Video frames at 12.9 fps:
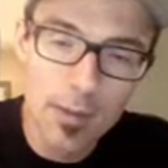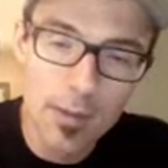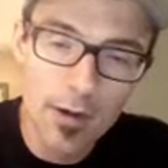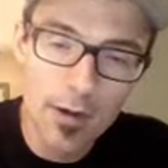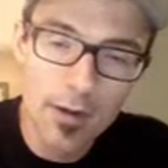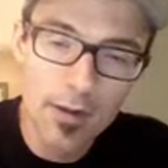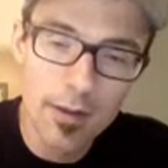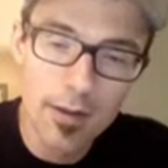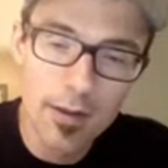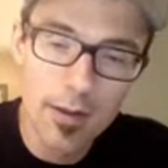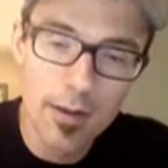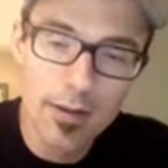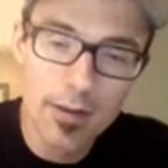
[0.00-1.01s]
part of
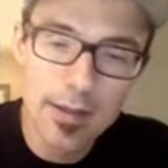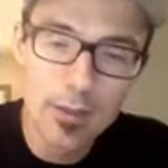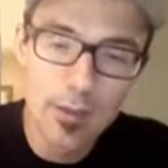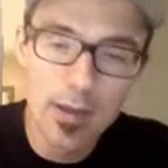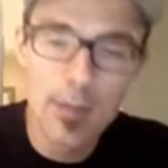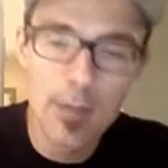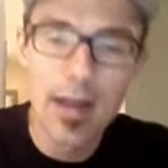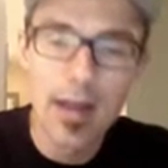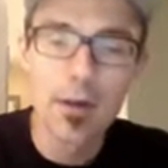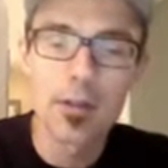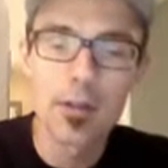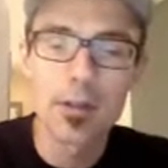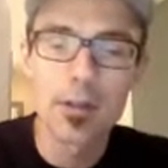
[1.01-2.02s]
the tail would come out
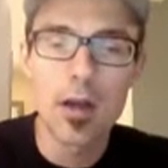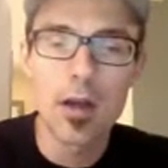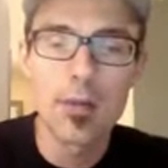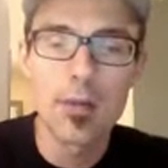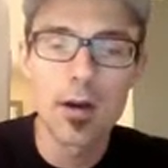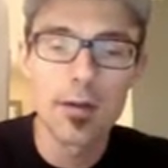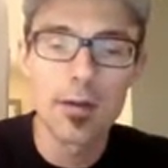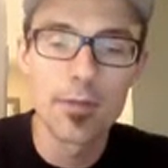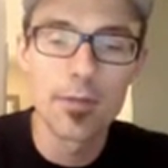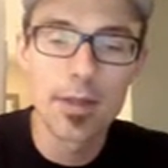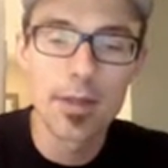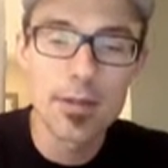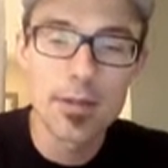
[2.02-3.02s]
of the top part of
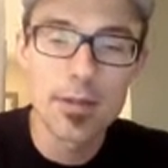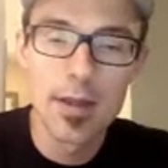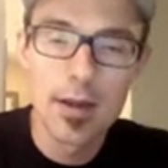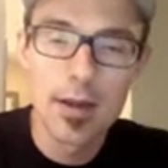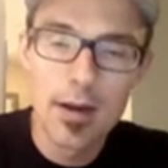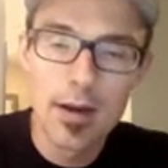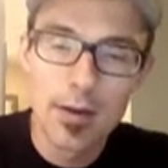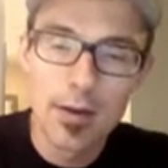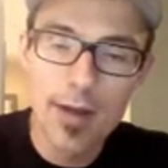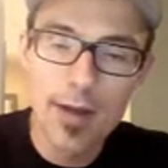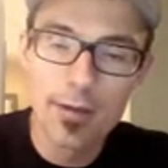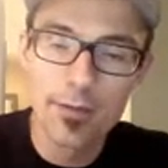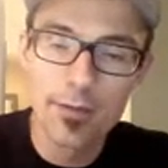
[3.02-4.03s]
this
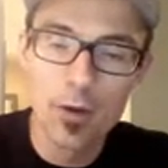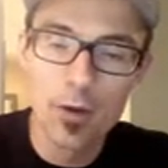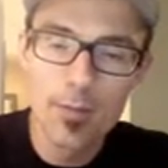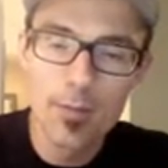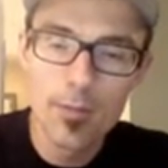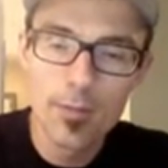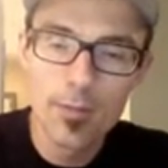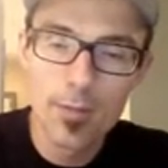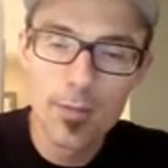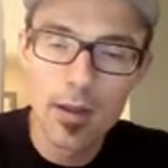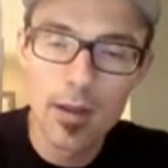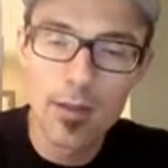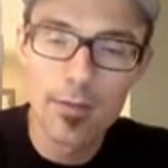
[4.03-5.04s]
rounded form
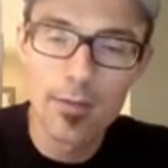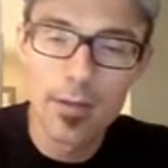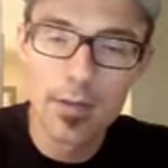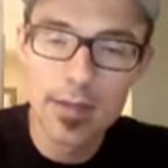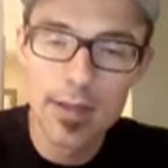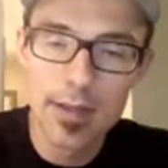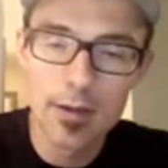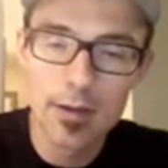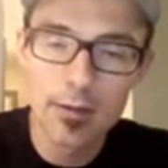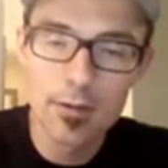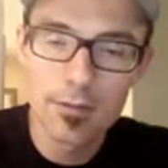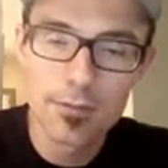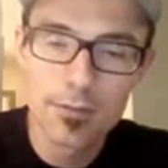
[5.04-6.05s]
of the tail.
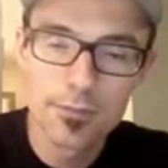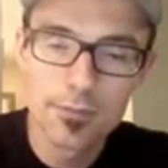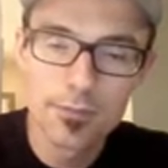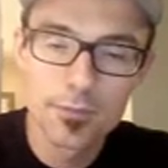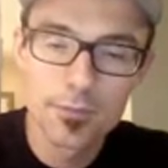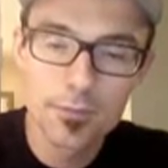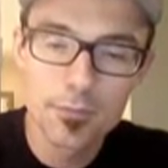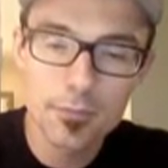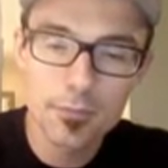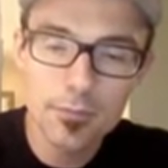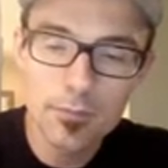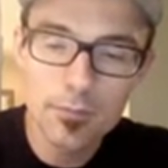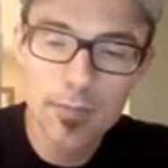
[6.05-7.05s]

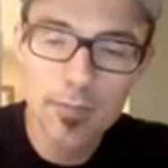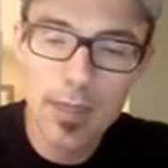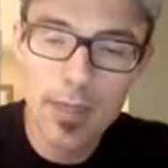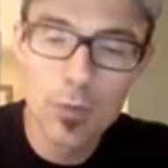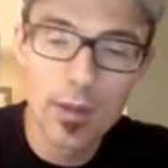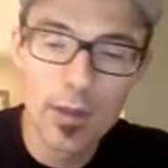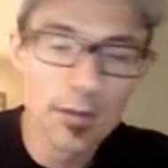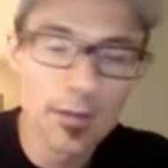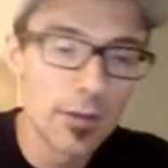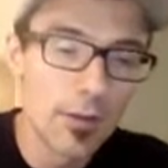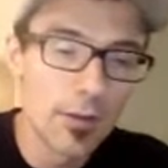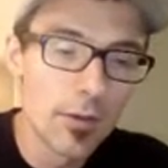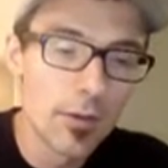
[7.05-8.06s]
But I'm going
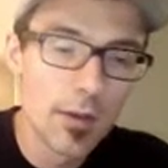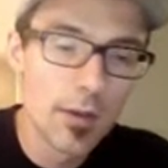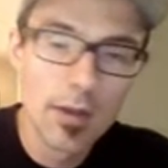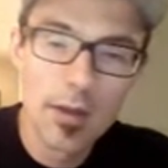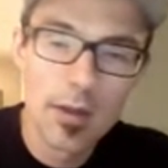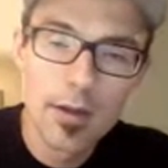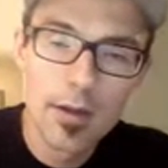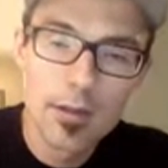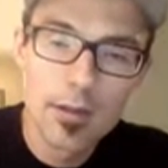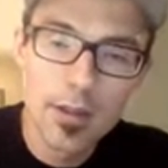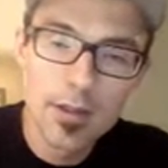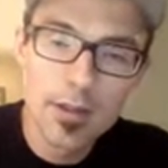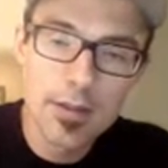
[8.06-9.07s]
to
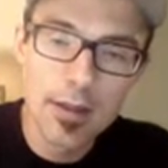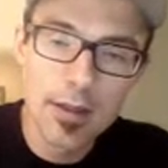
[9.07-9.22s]
just